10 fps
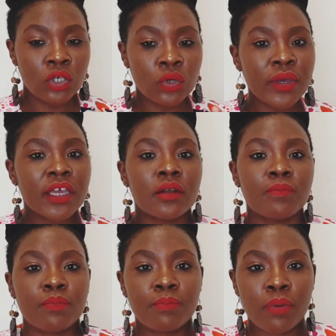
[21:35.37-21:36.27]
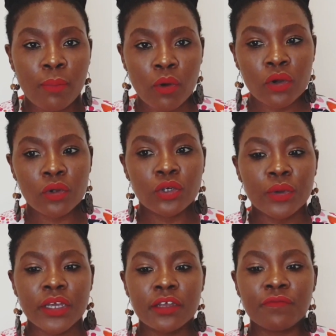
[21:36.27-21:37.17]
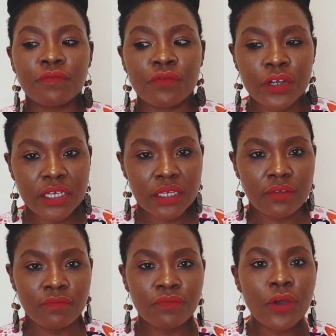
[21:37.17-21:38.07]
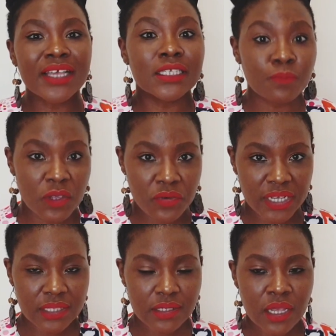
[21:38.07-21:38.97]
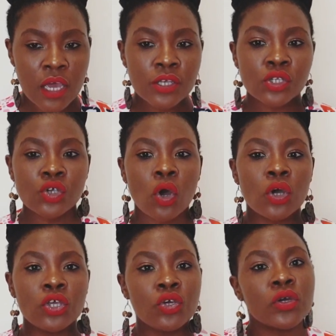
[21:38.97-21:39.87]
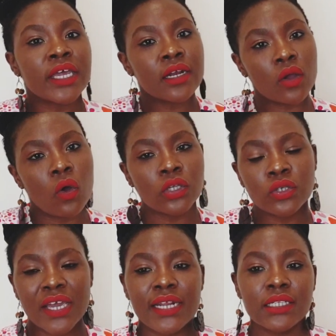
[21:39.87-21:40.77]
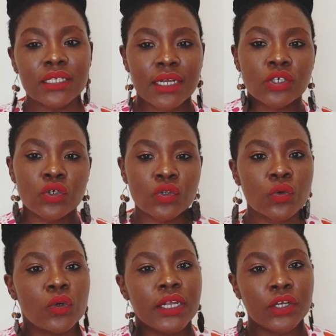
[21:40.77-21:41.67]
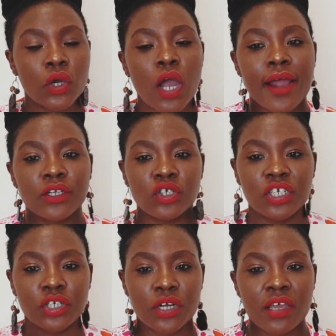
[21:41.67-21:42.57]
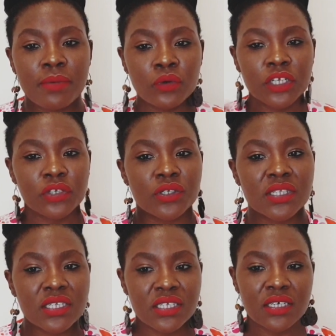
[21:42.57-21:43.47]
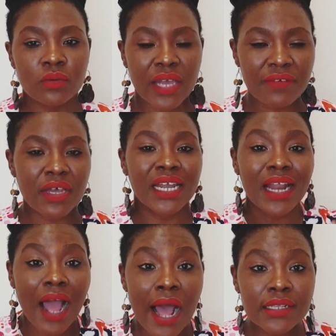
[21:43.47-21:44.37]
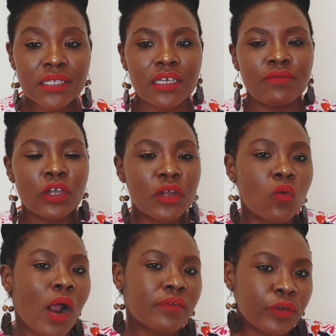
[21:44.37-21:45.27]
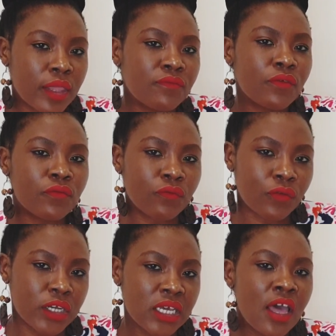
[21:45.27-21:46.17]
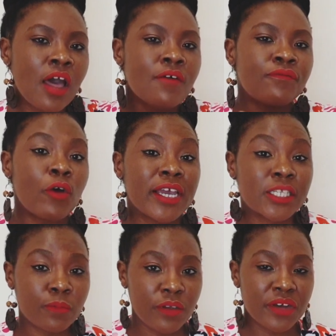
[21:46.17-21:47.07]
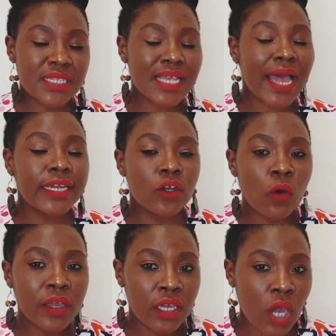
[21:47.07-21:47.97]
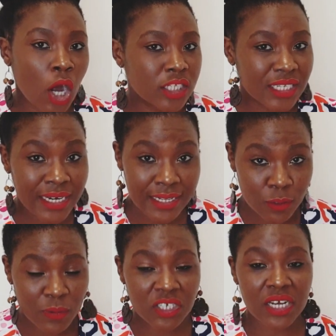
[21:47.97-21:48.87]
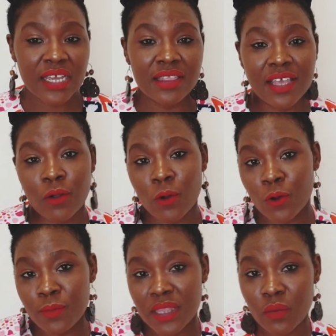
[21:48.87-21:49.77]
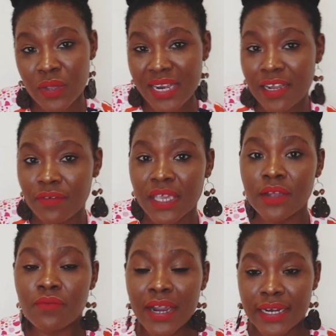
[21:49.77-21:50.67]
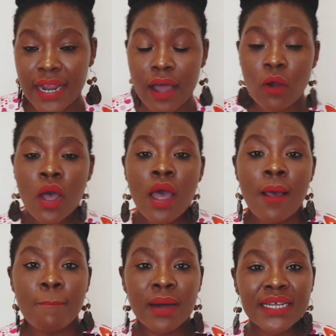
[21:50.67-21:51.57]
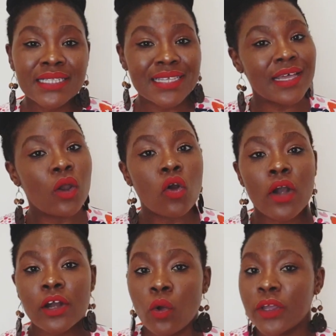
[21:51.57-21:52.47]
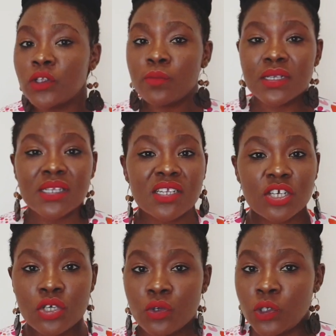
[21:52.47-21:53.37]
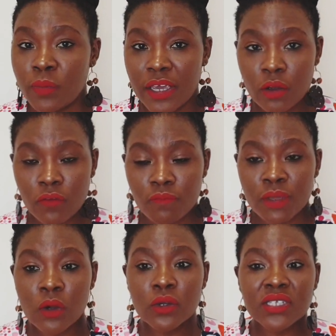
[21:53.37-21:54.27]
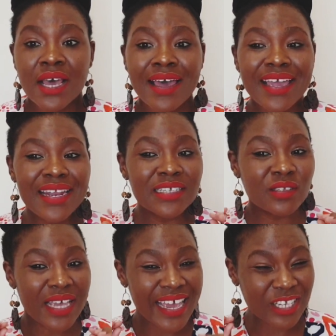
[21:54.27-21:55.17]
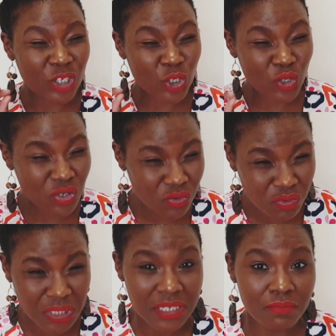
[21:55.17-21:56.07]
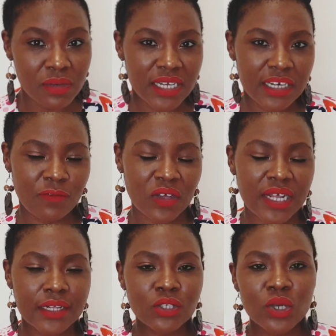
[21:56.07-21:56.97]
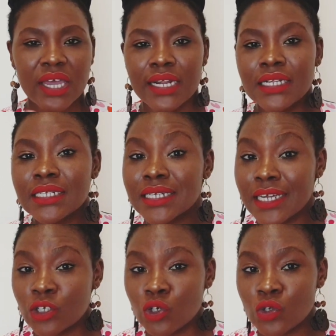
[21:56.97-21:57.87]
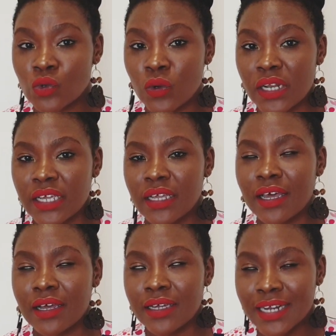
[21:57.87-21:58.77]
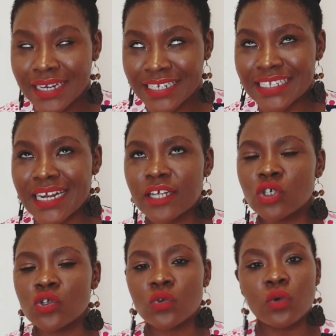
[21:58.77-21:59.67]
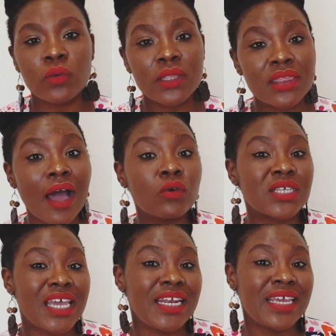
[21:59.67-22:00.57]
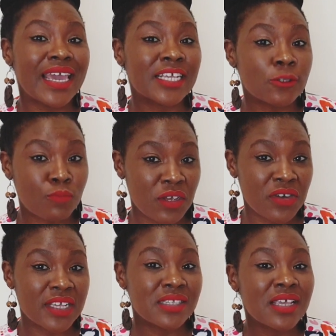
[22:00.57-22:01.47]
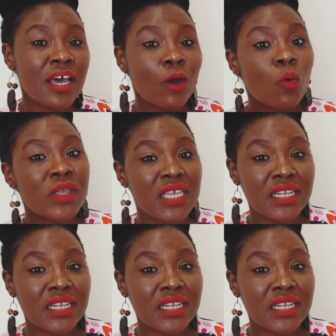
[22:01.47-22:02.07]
doing it pro bono, doing it free for experience. So you can go to any international school in your country, in your neighborhood, in your city, wherever, and ask if you can work for them for free for experience. I know it hurts, and especially in the economy that we are living in right now, but it's in the long run going to be such a huge payoff because it is extremely difficult to get in international school in an international school without any experience with